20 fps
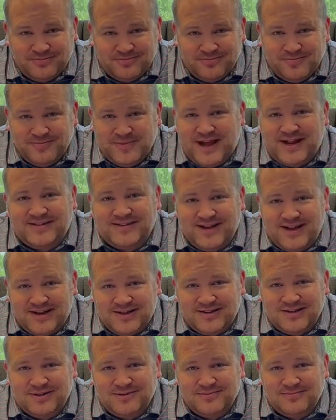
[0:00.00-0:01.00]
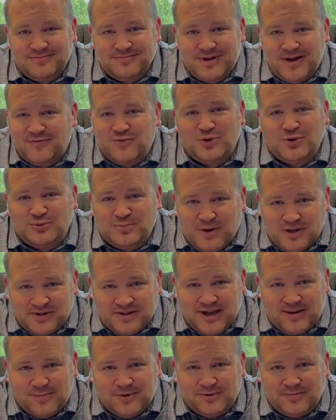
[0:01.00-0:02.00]
That's it, a foosball
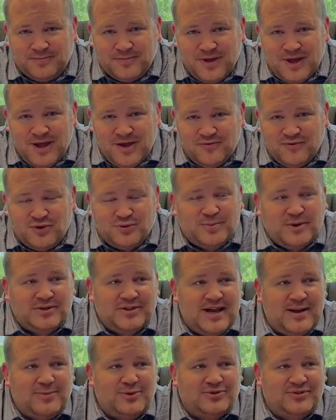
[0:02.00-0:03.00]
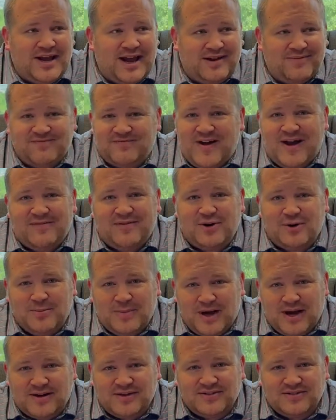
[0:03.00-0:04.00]
table. Foosball table is like
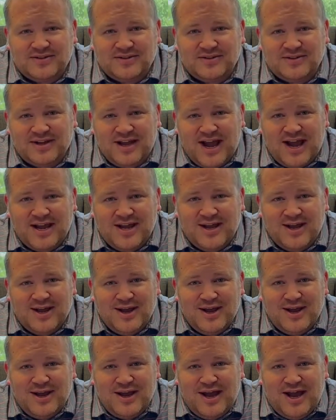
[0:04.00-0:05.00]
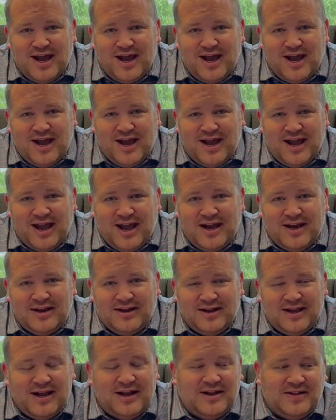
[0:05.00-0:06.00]
$500, okay? And
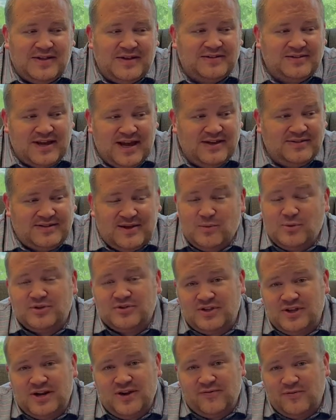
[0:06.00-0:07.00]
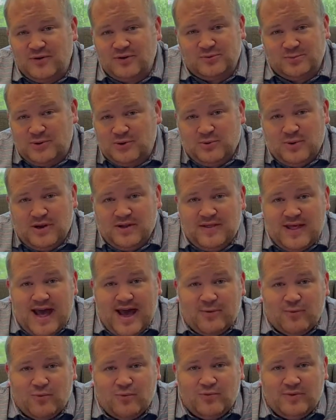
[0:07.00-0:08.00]
in this case, it was the difference between
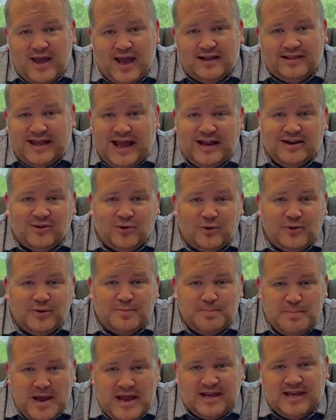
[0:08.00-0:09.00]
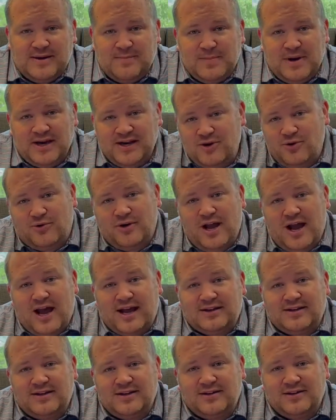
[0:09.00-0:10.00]
that landlord making money or not,
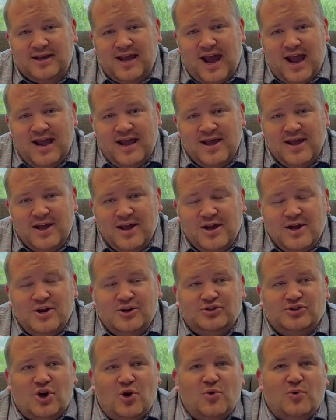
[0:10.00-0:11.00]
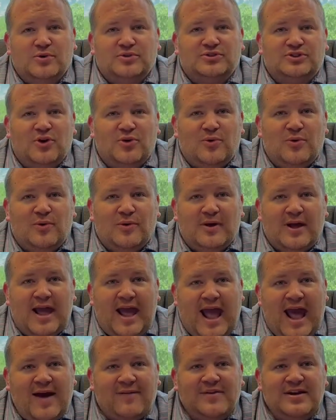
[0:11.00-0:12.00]
okay? So
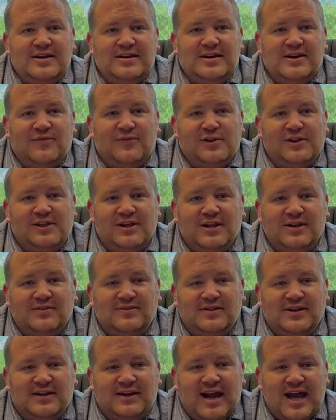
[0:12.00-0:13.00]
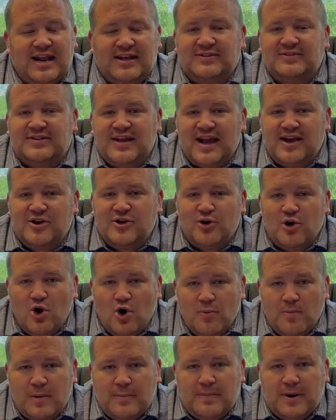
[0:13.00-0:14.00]
having different things that kind of set your
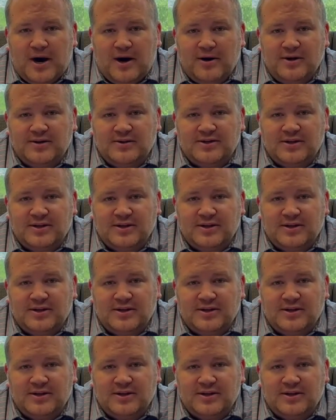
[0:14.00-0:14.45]
home apart,